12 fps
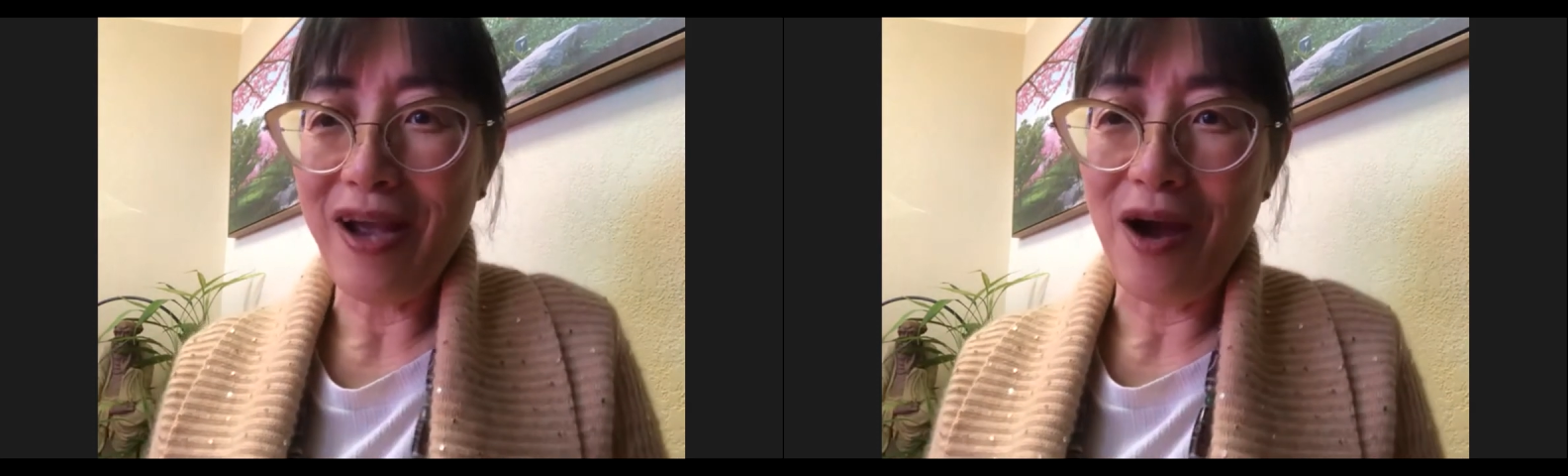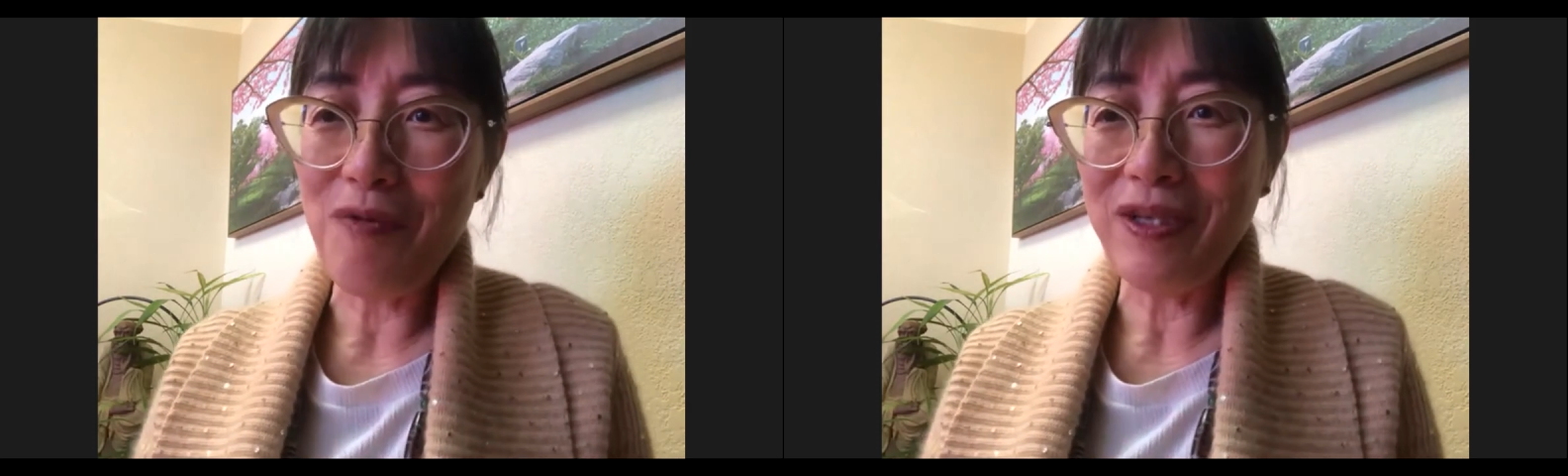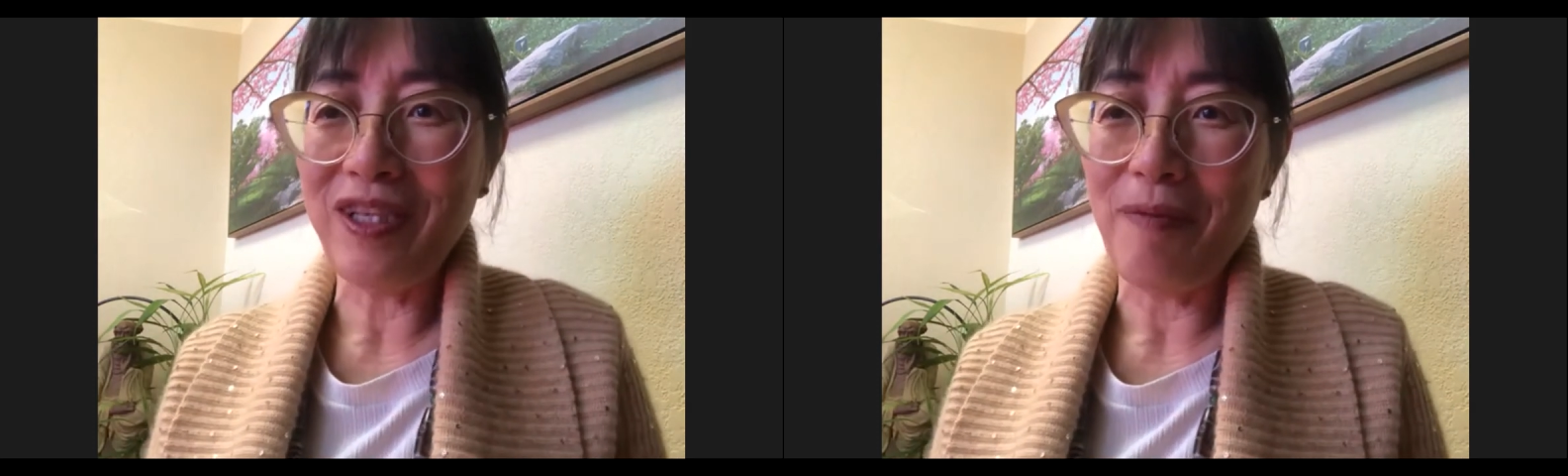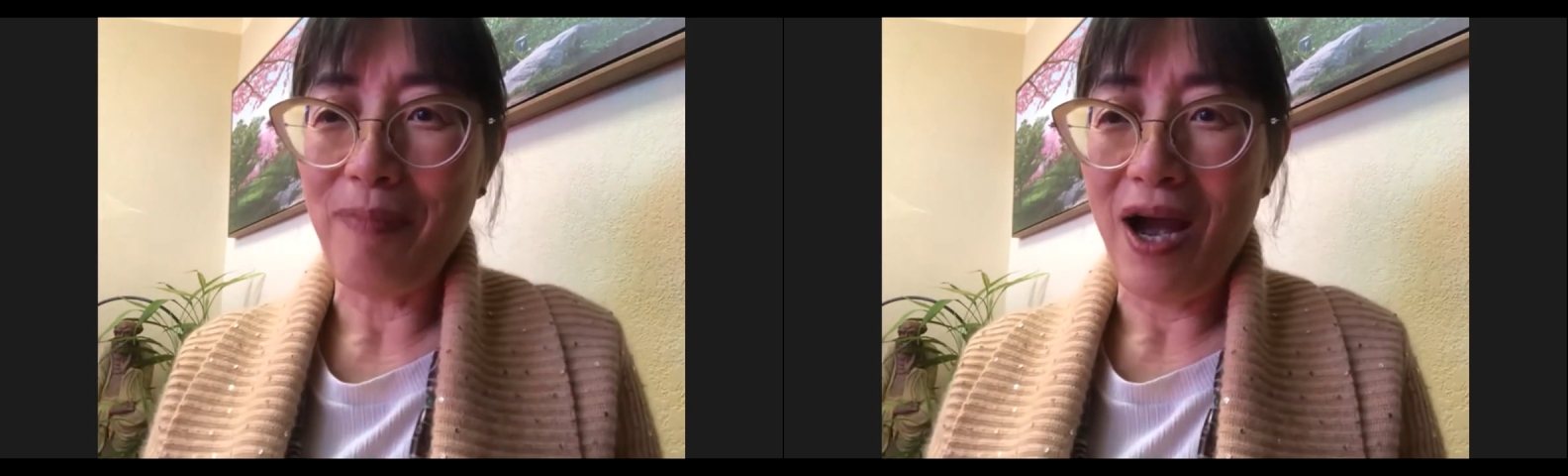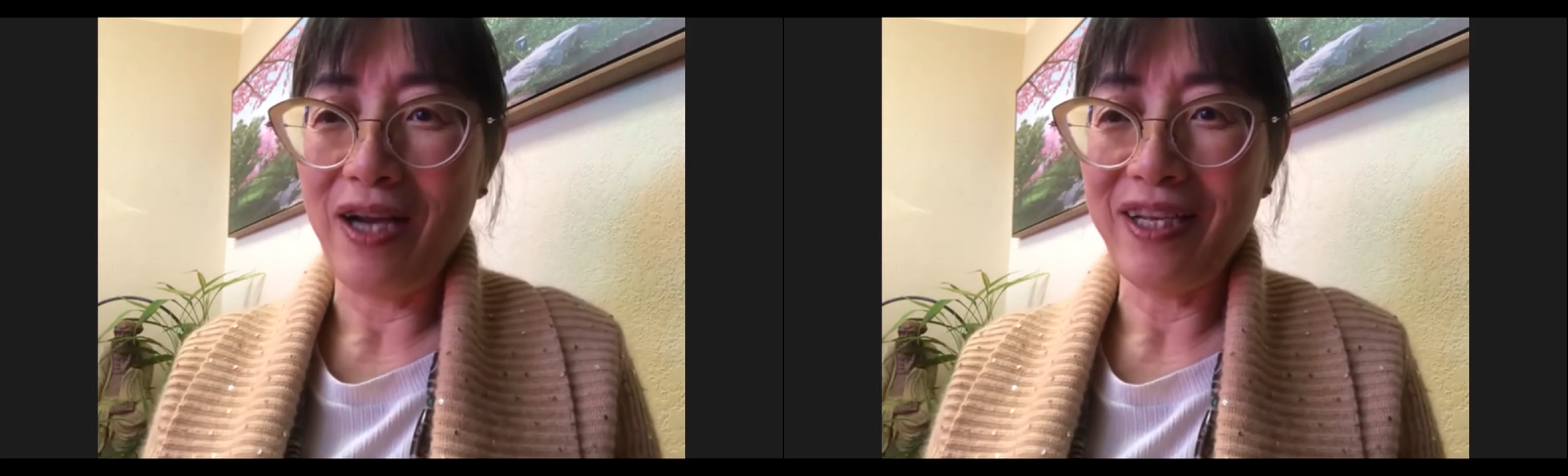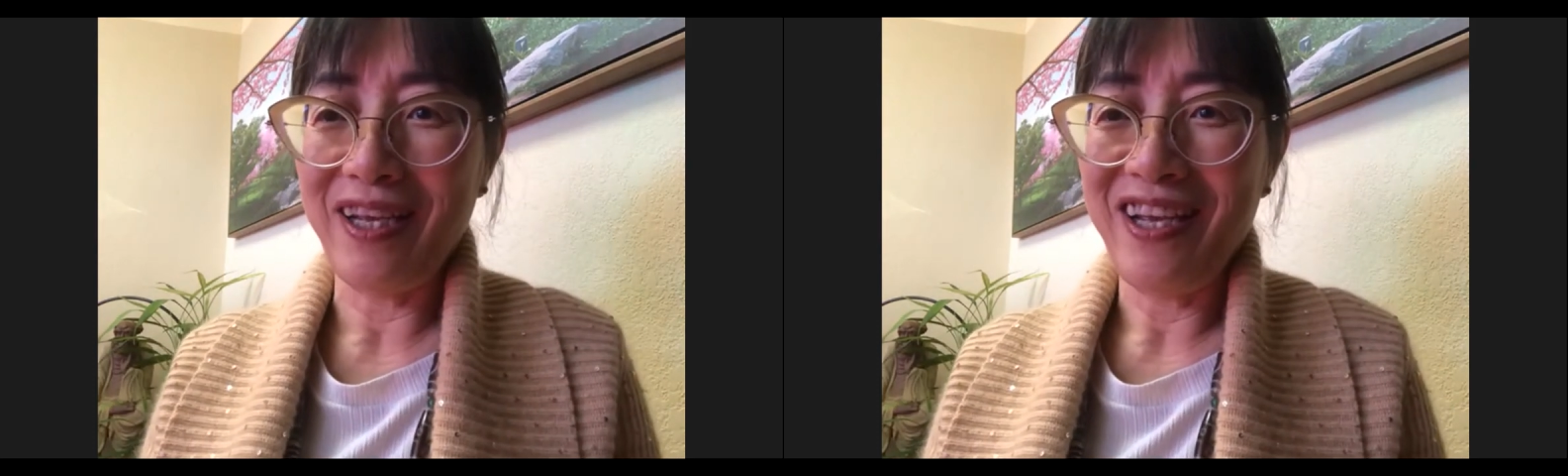on with the
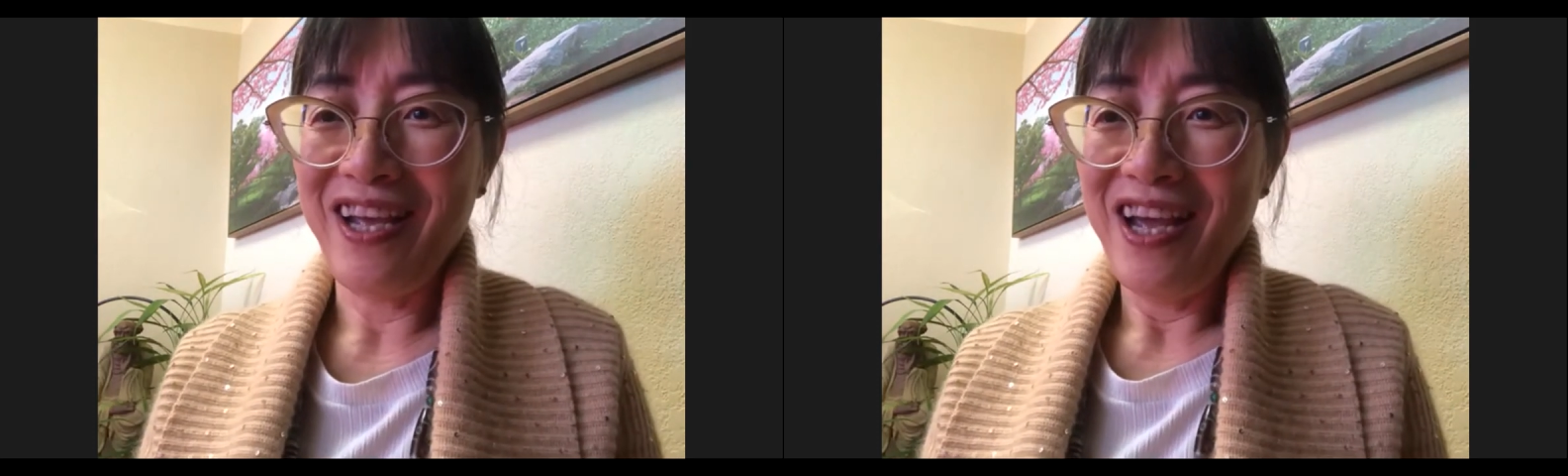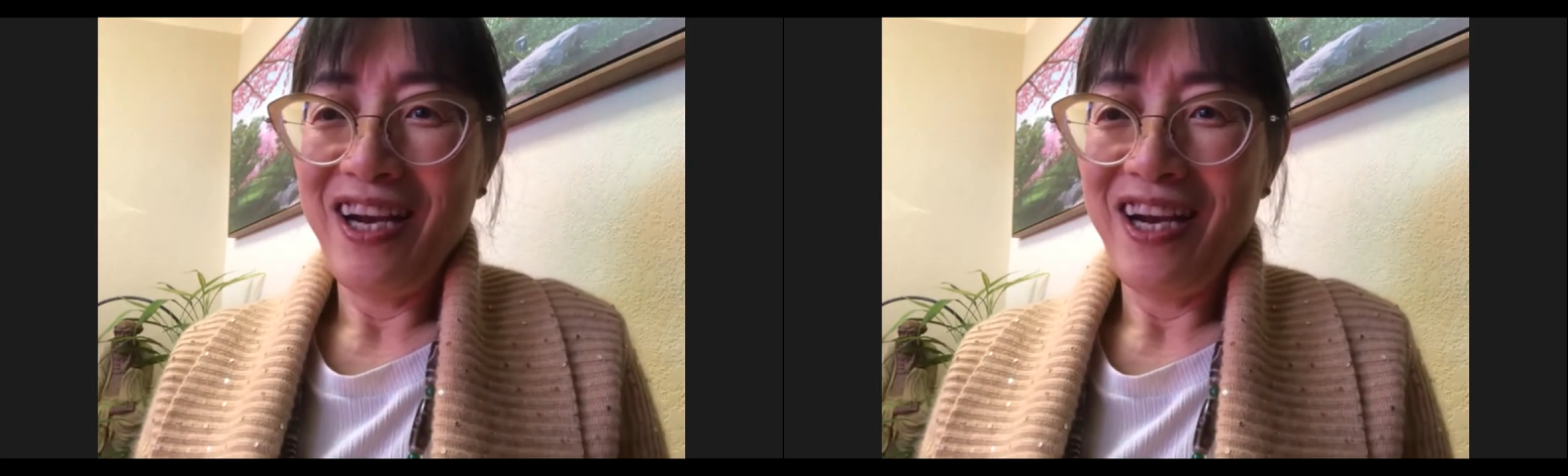body.